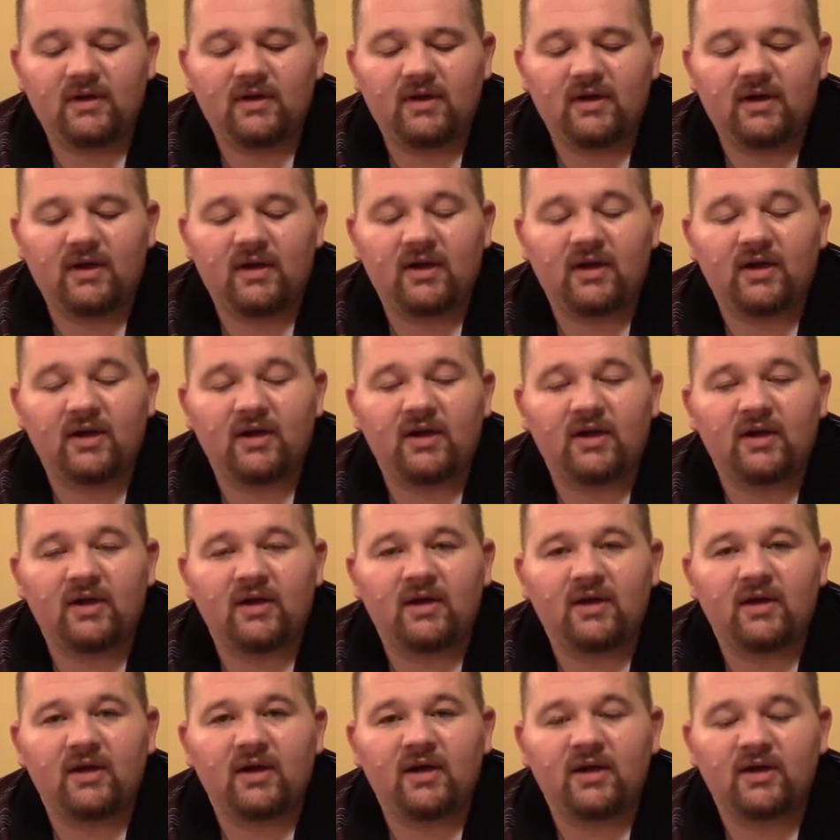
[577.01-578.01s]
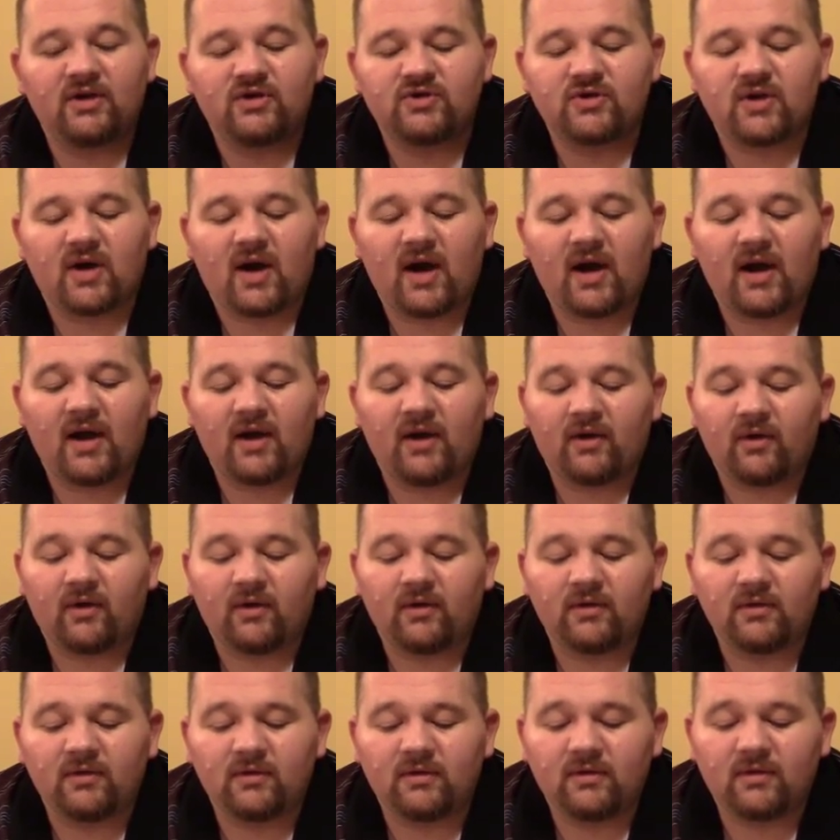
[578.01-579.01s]
in a
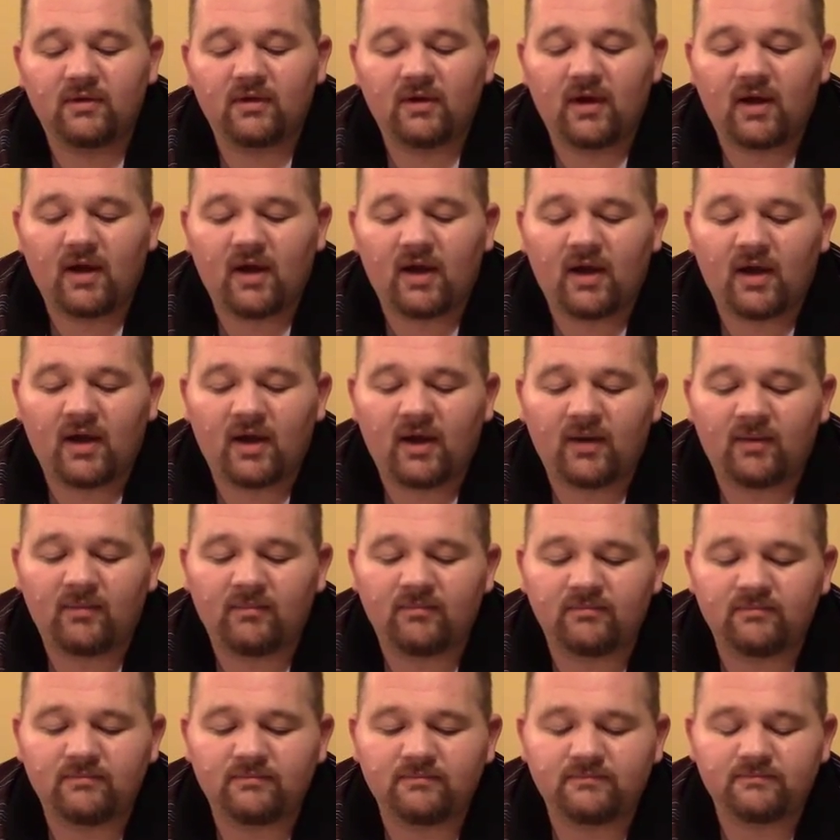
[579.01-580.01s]
triangle, man,